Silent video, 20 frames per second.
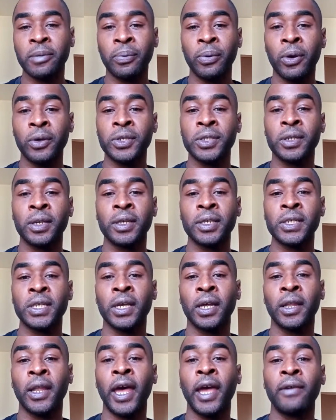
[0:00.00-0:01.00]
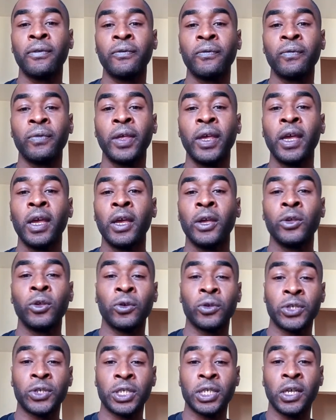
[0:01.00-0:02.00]
person into your life,
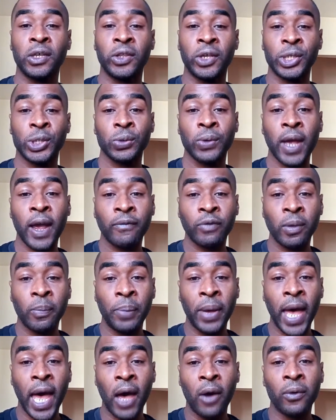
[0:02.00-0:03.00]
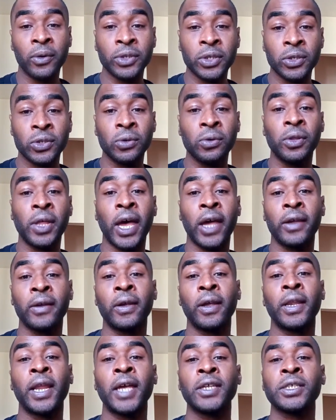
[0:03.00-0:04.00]
you'll see that you have the power to do that,
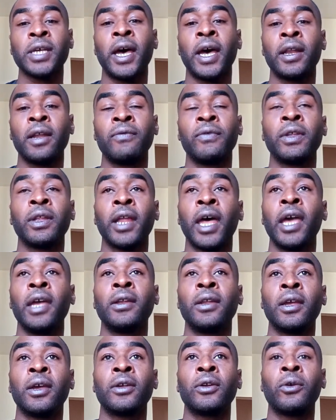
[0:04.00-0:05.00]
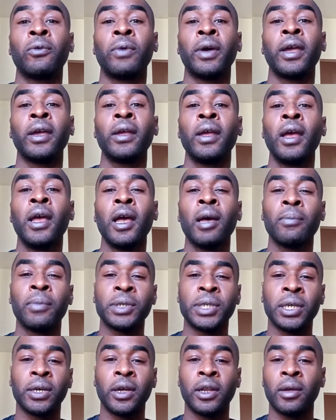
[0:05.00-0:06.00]
and that's kind of enlightening in a way,
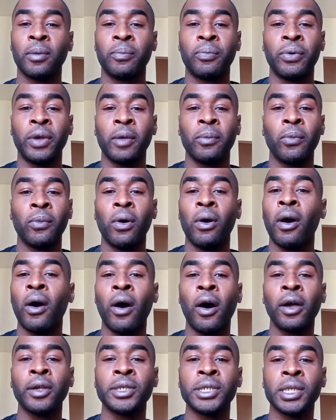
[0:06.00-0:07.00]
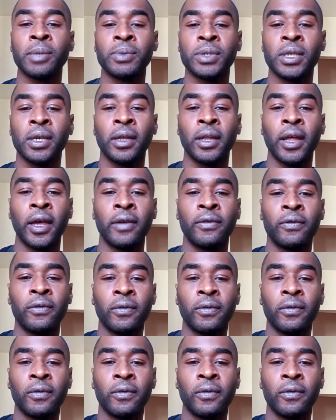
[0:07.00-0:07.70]
but you're going to bring more hardship to your life.